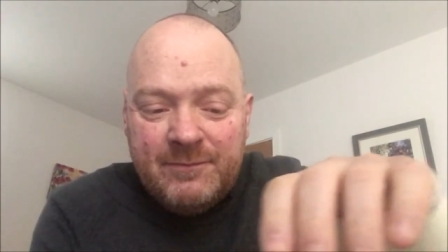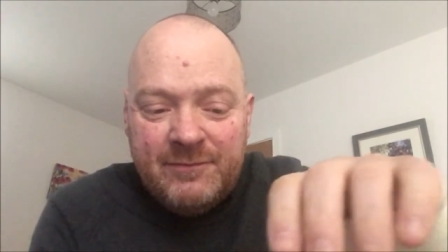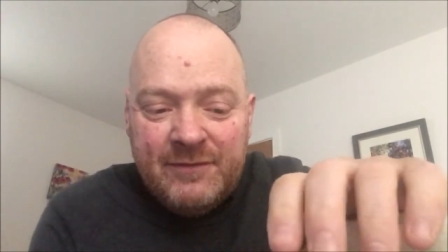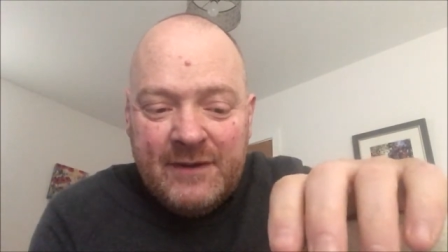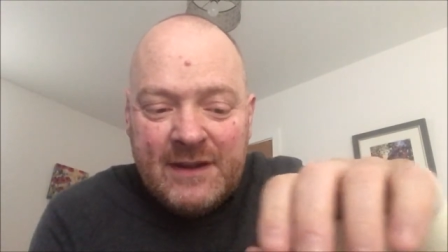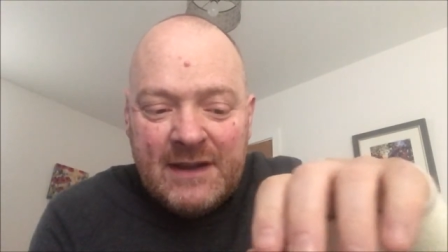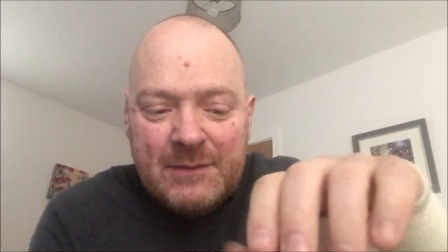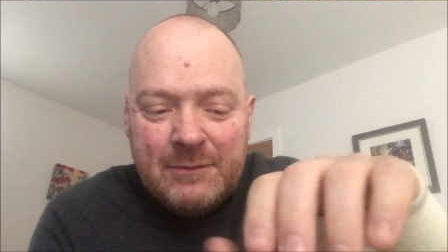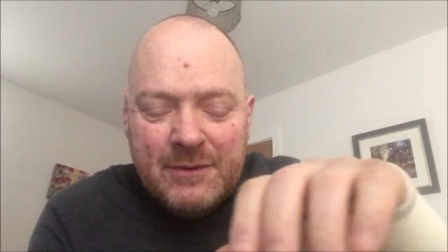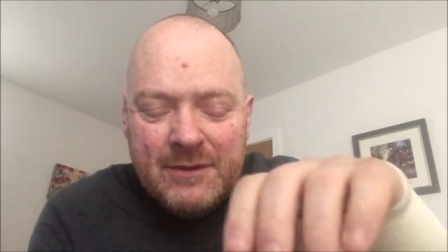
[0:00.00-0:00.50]

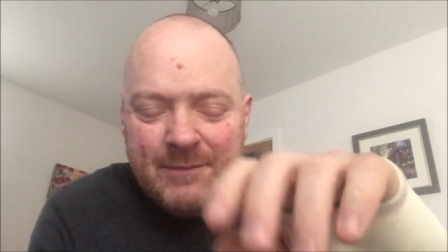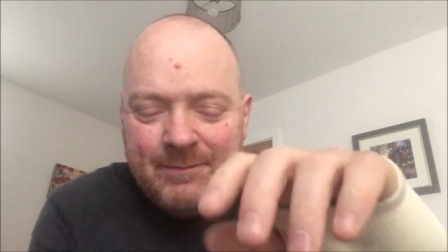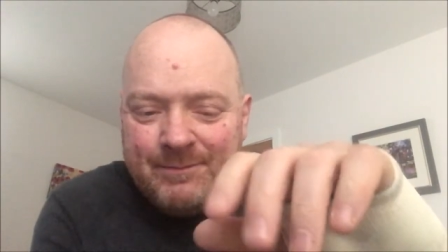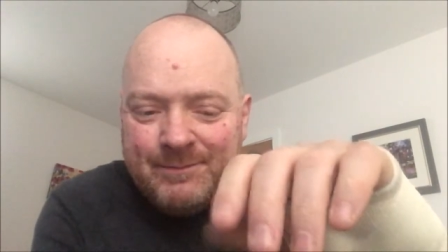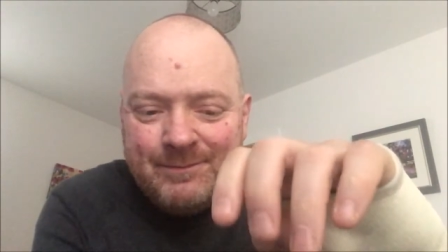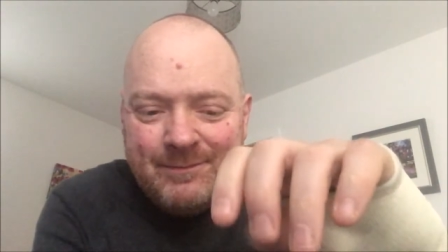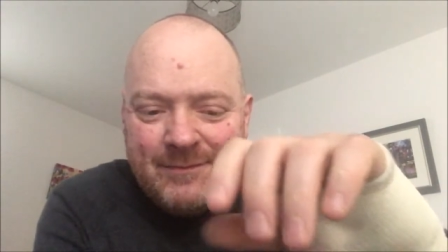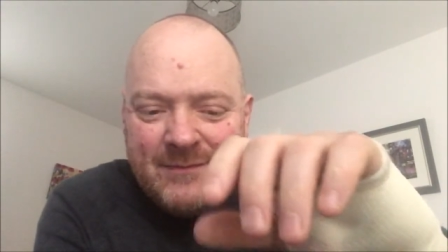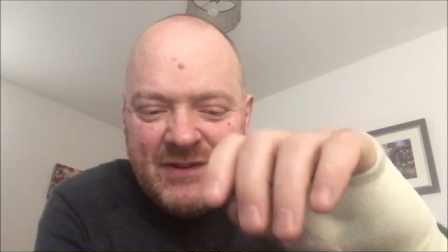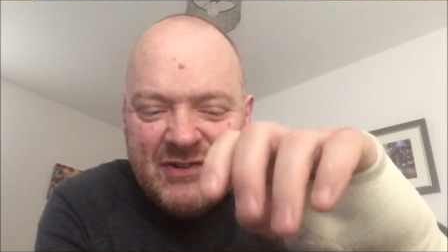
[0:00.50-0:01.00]
fiddling with
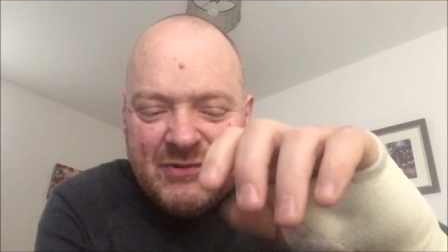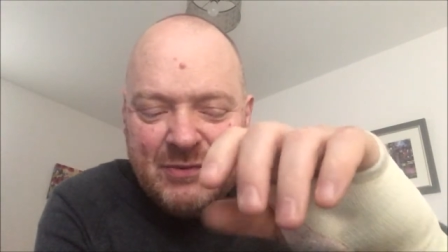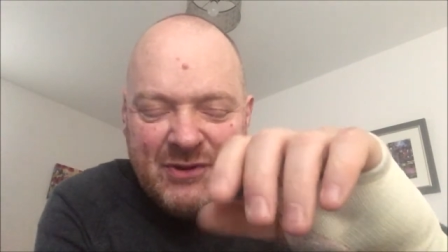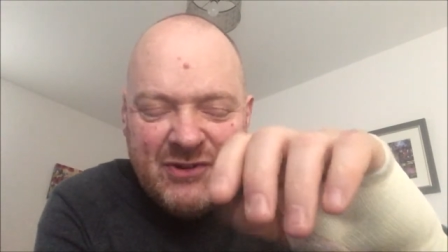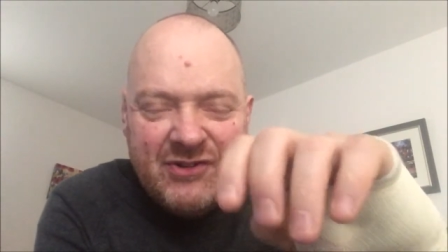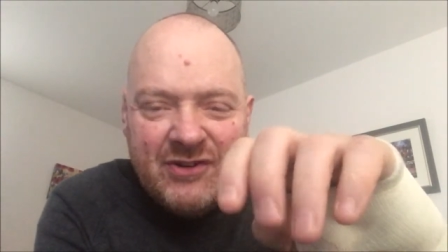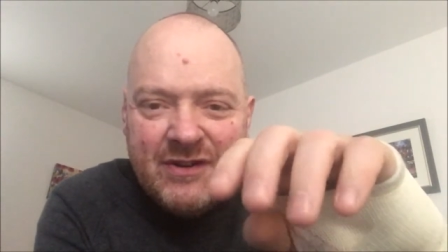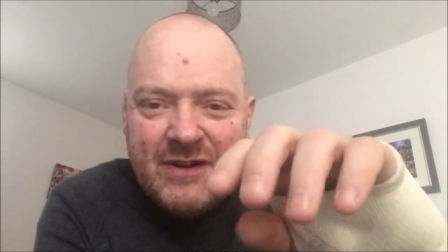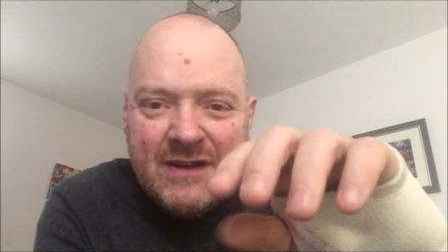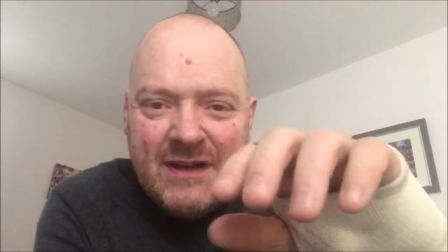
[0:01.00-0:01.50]

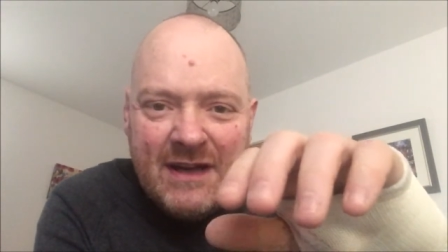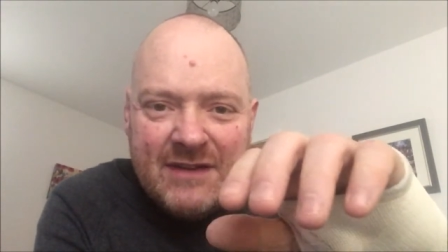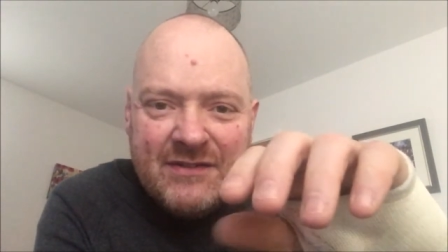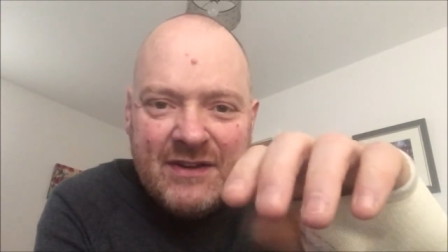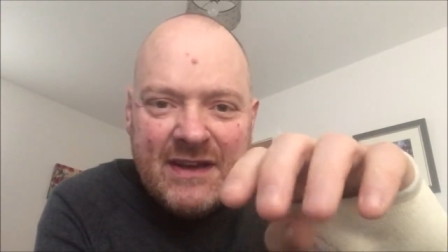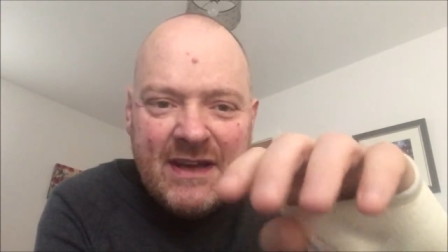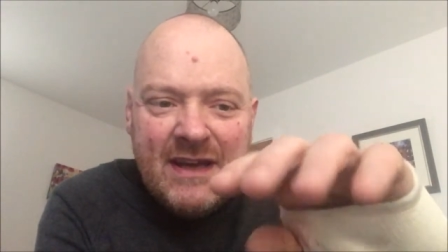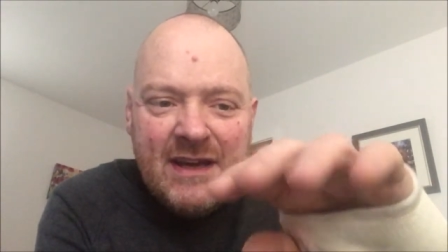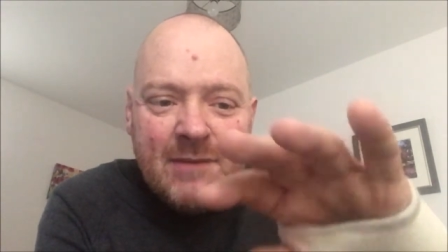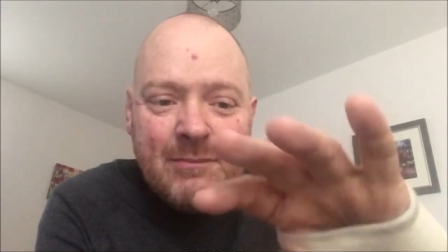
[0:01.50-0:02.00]
switching the
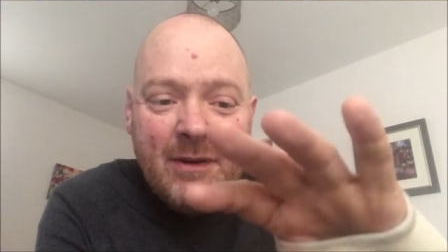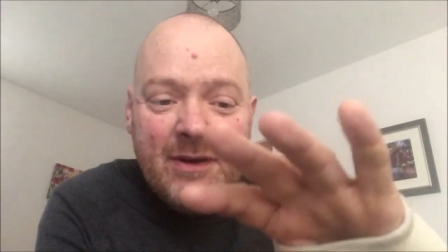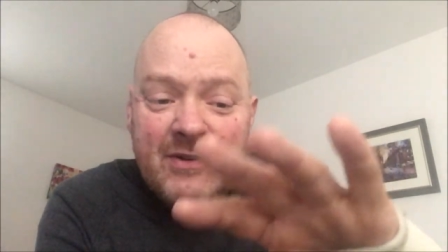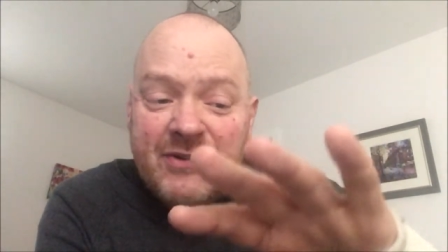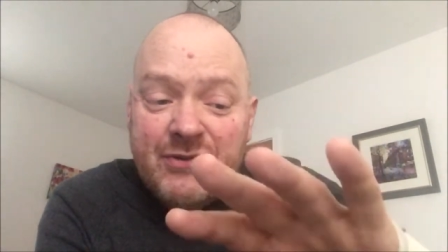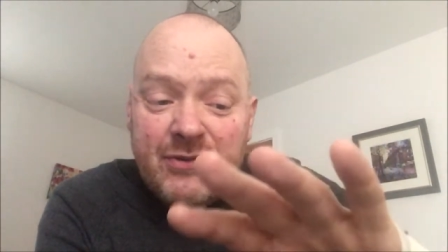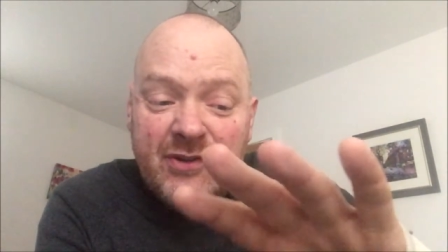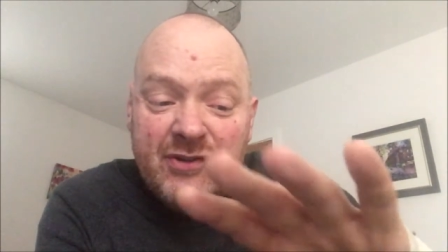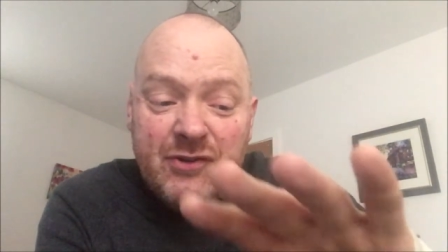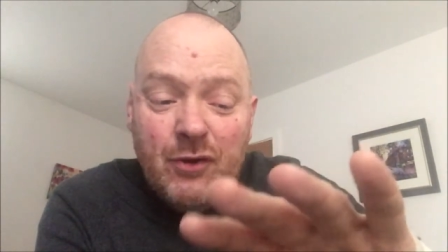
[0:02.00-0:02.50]
indicator
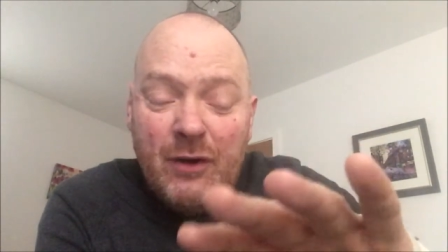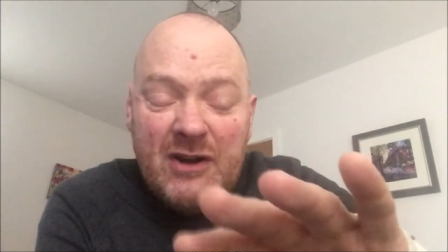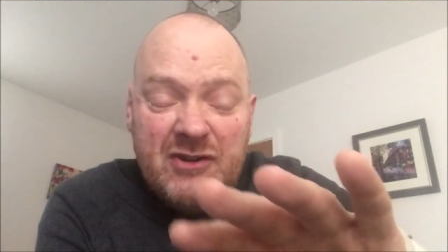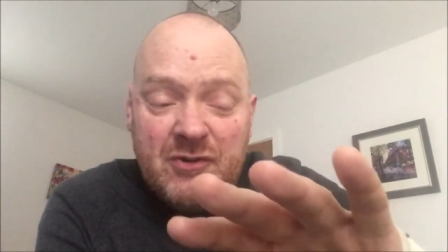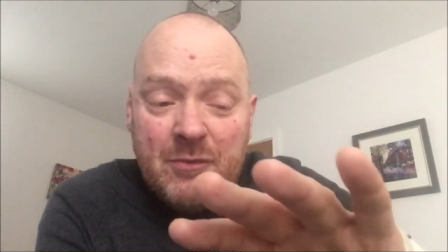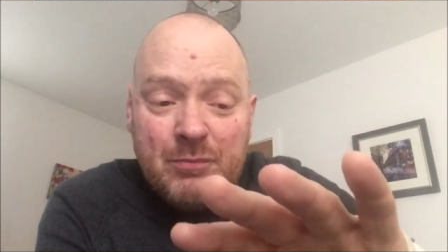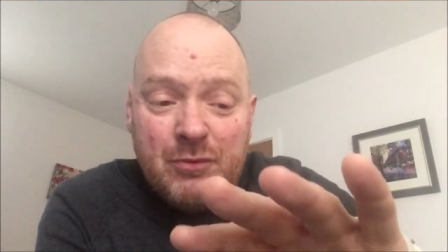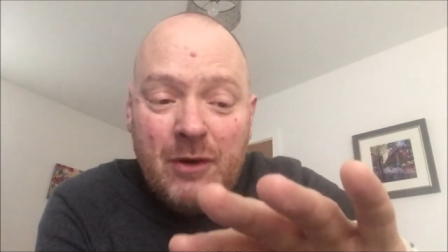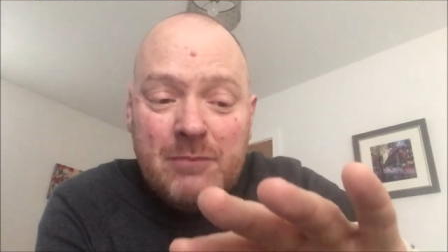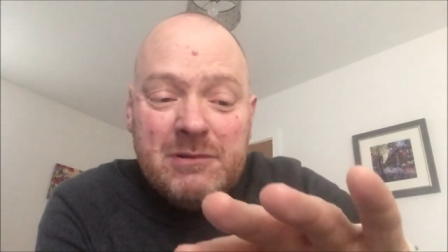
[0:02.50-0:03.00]
button, so there's no
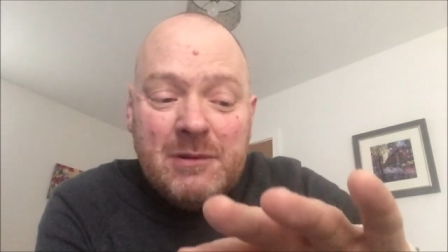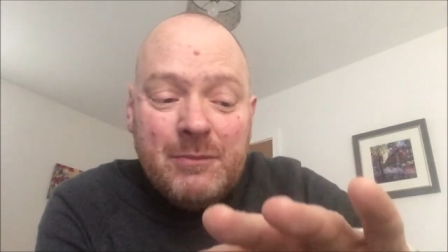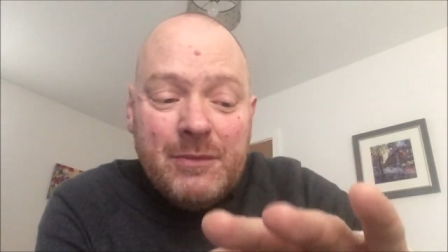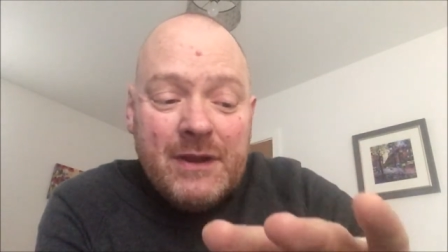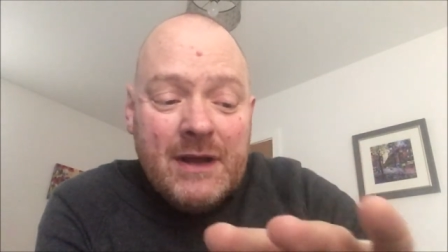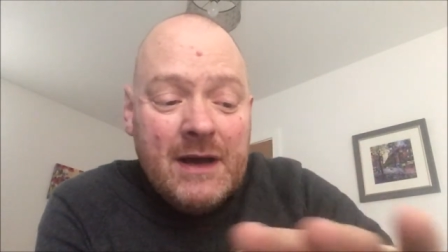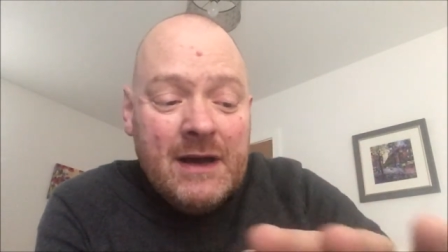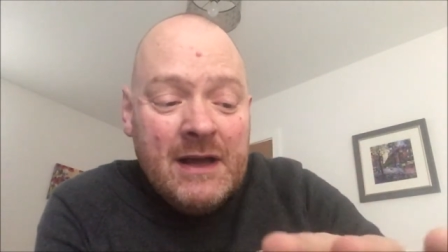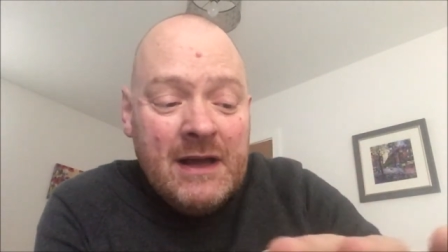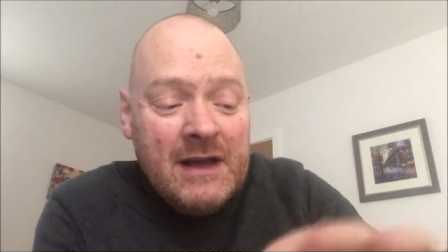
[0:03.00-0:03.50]
actual problem with
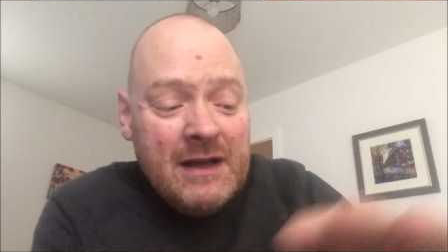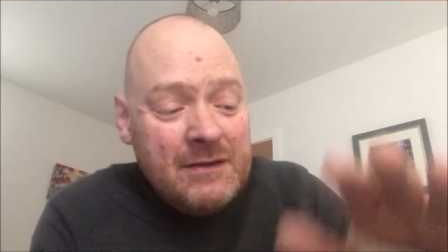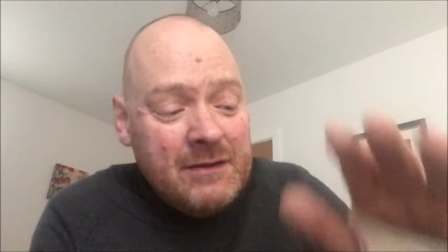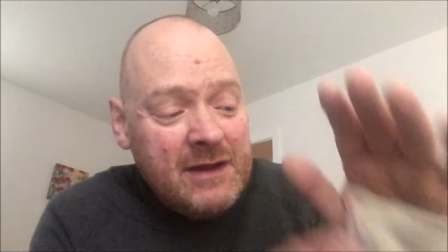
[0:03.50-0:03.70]
that.